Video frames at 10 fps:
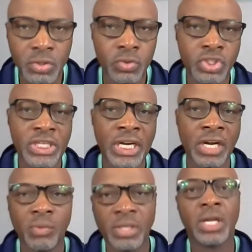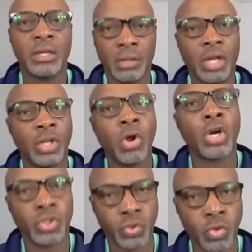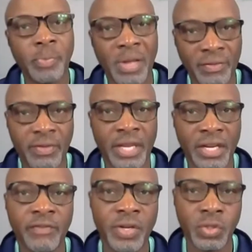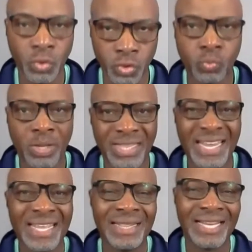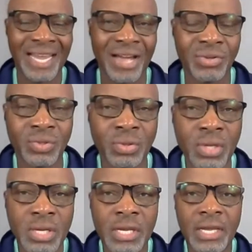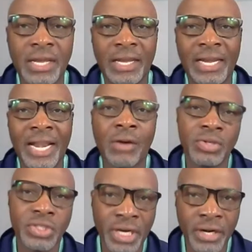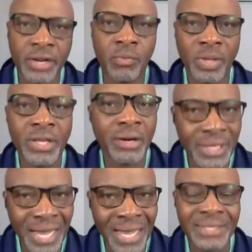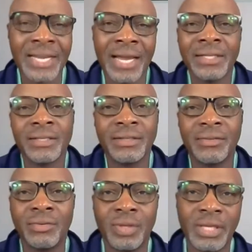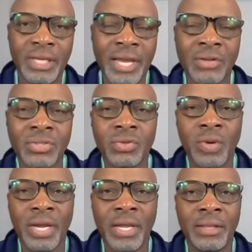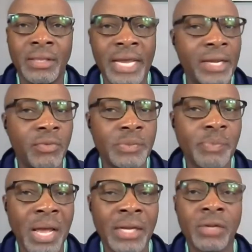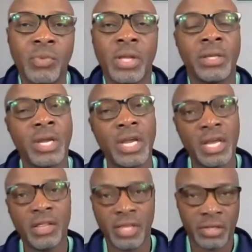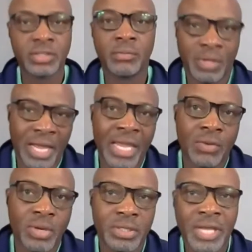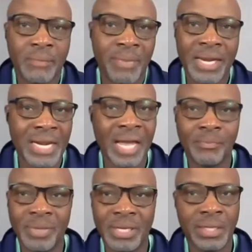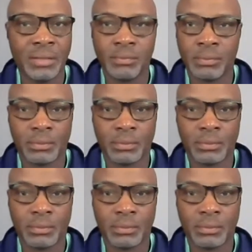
to share with a large group of individuals within the council. And I was sharing it with our contact with the council, and they responded with, there's some language that may not be